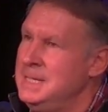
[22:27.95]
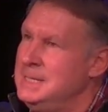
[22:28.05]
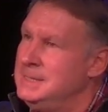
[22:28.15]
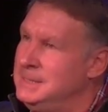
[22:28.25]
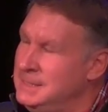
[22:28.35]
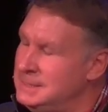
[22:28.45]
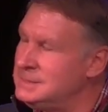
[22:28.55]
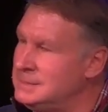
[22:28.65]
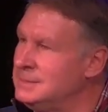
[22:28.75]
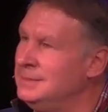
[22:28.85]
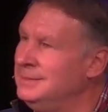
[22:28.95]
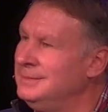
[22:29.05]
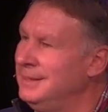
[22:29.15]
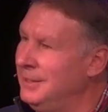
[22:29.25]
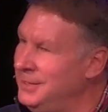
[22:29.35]
this
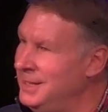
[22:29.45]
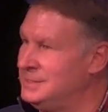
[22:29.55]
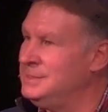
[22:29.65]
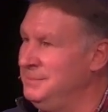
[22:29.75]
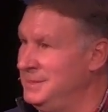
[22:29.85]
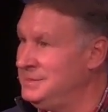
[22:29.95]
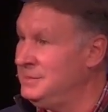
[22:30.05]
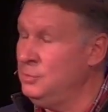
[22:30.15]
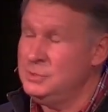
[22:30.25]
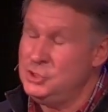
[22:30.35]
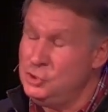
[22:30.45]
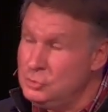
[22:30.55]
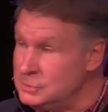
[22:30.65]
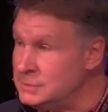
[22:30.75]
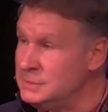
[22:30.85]
Onesimus, who was
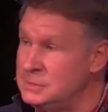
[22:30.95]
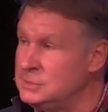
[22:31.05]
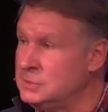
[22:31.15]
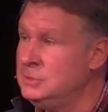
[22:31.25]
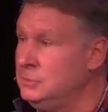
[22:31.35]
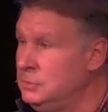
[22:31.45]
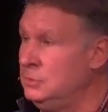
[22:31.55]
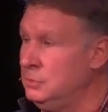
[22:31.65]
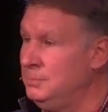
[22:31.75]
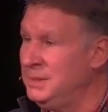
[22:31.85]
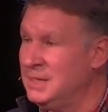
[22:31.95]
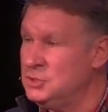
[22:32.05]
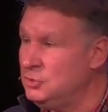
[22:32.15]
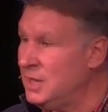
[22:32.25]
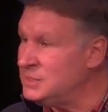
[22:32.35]
useless to you
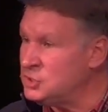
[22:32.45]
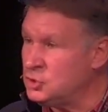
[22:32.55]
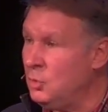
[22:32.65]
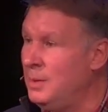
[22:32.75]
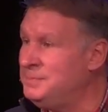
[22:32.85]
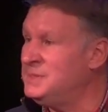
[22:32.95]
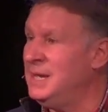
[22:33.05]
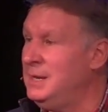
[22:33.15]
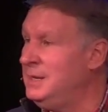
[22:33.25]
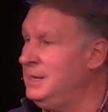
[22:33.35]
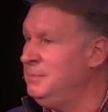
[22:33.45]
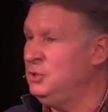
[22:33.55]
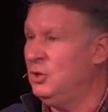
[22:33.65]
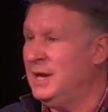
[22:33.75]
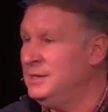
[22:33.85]
because you got so upset at him and
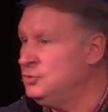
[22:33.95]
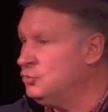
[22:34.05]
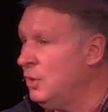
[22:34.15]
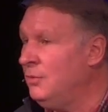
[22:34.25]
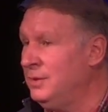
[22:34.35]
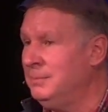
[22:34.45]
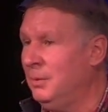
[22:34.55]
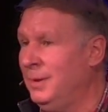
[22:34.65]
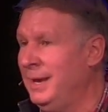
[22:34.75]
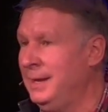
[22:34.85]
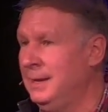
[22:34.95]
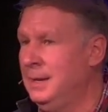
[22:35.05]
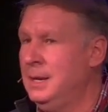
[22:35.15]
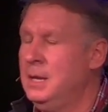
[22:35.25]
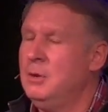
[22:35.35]
you kind of drove him away,
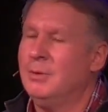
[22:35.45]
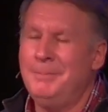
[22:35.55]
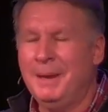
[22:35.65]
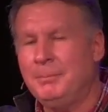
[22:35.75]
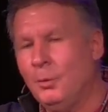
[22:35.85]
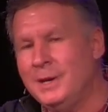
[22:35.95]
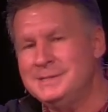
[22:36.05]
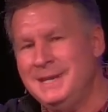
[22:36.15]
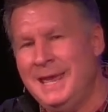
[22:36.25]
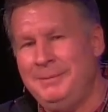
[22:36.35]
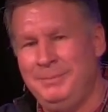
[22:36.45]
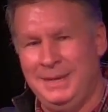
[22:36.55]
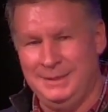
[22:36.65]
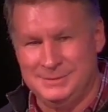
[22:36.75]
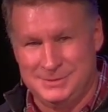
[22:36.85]
remember what his name
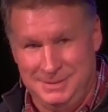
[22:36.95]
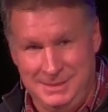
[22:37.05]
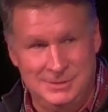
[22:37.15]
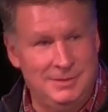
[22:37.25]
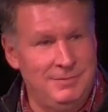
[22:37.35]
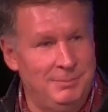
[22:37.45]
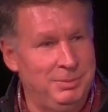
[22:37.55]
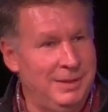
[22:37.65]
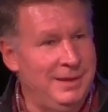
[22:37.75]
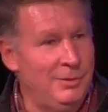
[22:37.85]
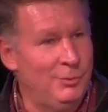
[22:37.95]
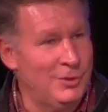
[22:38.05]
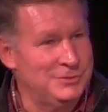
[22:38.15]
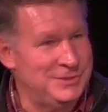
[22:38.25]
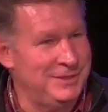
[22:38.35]
means. He's giving a play on
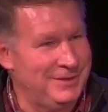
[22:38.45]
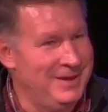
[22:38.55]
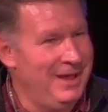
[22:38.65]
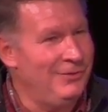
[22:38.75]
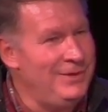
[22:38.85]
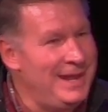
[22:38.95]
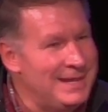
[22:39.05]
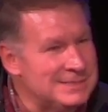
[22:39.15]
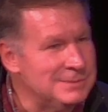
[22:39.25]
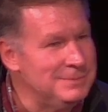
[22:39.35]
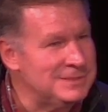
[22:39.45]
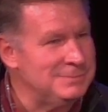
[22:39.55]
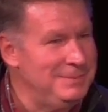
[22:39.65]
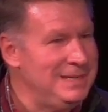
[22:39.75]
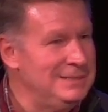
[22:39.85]
words here. Onesimus
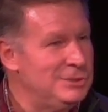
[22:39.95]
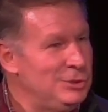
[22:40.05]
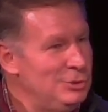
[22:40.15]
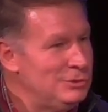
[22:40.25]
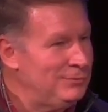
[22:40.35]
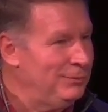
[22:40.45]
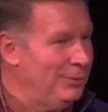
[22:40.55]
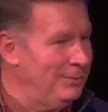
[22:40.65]
means useful.